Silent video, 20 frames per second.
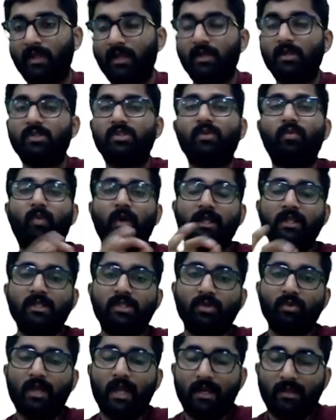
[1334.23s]
So once
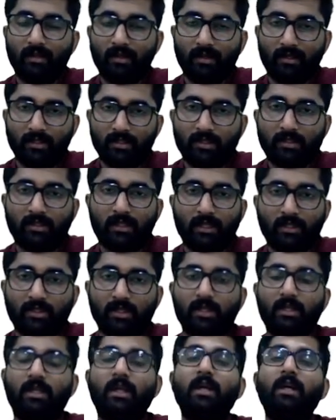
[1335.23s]
you get the
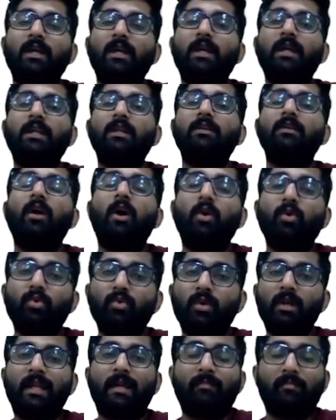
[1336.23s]
registration, in rule
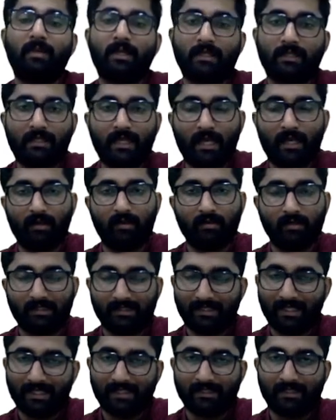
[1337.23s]
number 10
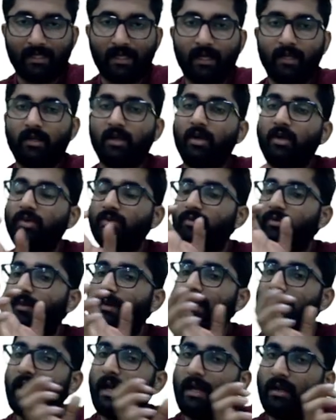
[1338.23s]
says that you
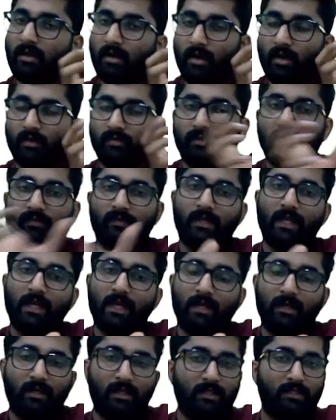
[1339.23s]
will get
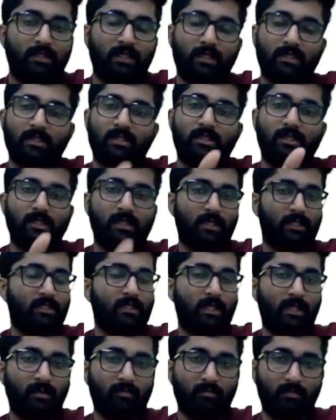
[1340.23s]
15 digits GST
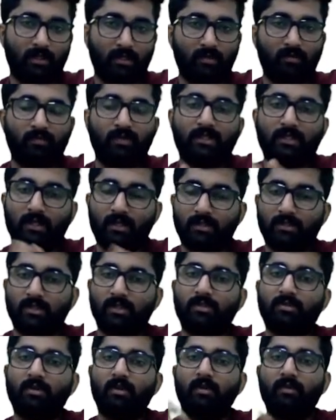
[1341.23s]
number, which
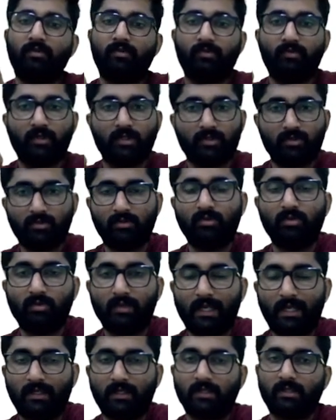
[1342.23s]
consists of first 2
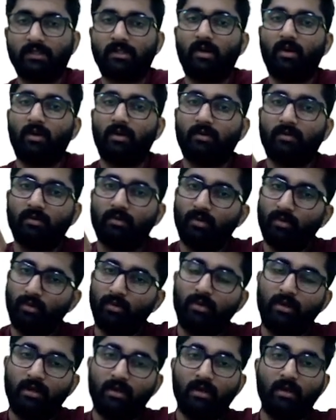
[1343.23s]
letters or
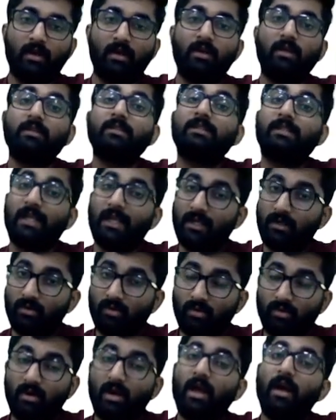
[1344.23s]
code, state
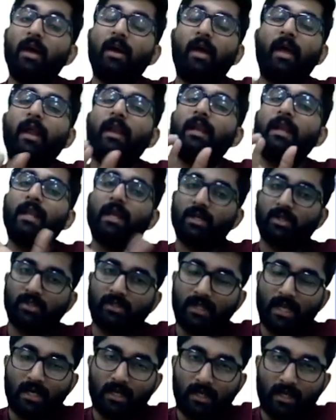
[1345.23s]
code, and next
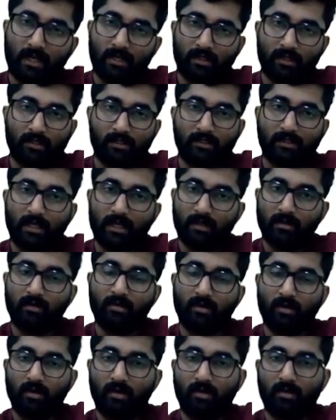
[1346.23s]
10 letters, 10
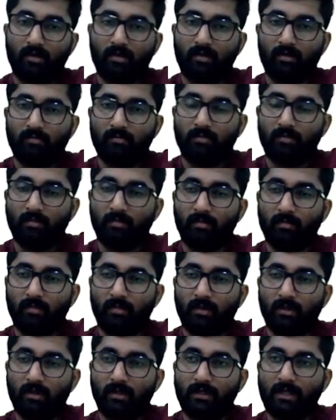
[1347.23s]

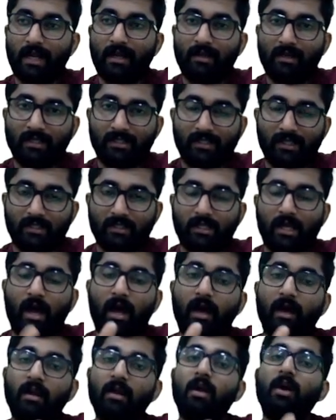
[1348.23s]
digits
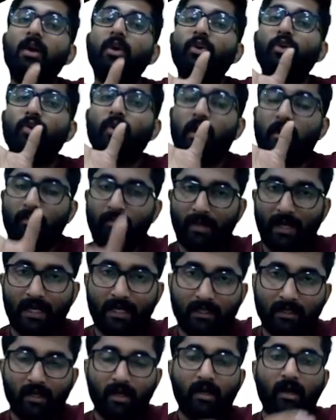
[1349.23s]
are your
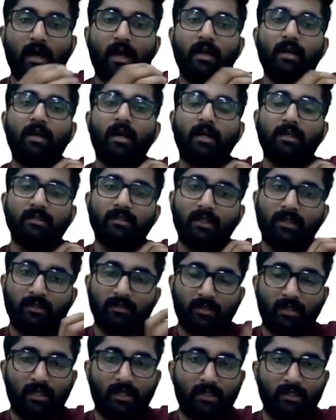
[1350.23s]
PAN, and other
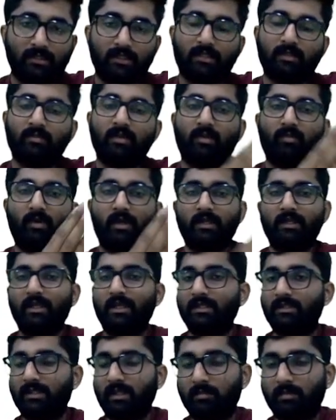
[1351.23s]
3 digits may, one
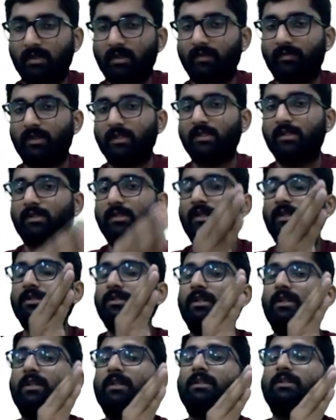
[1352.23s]
is number of
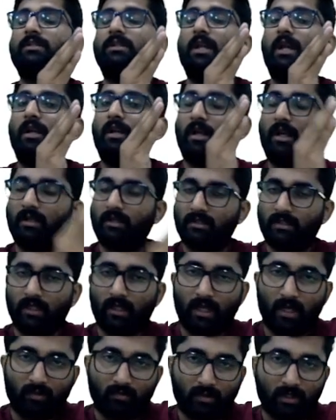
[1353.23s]
registration in the state, and the
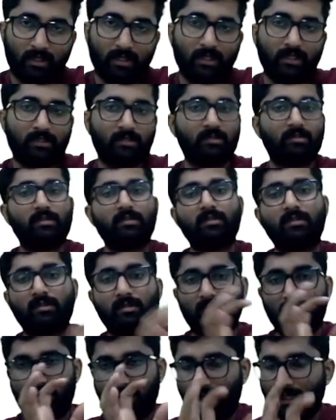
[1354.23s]
second one
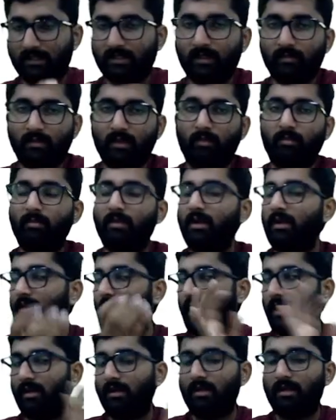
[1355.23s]
is checksum number,
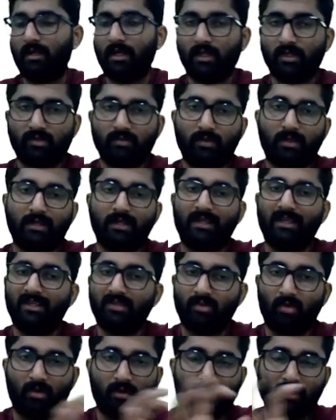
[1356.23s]
and the next one is
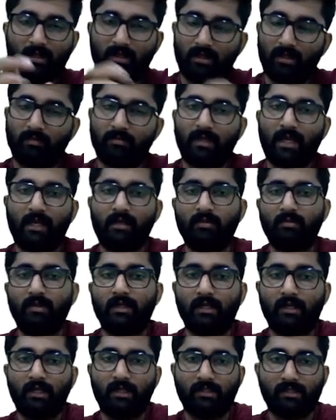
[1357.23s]
algorithm
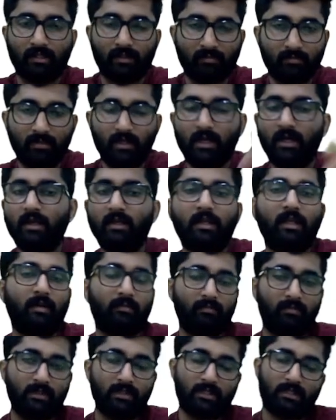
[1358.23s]
calculated sum
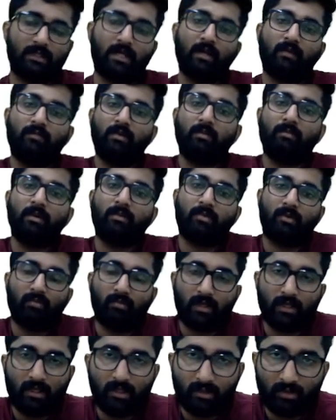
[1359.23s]
numbers that will be
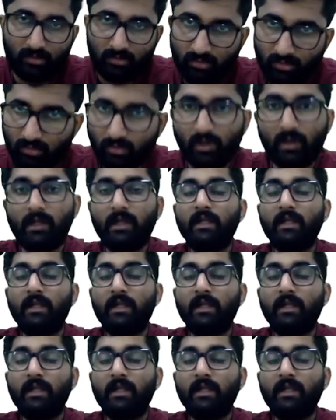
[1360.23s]
provided to you.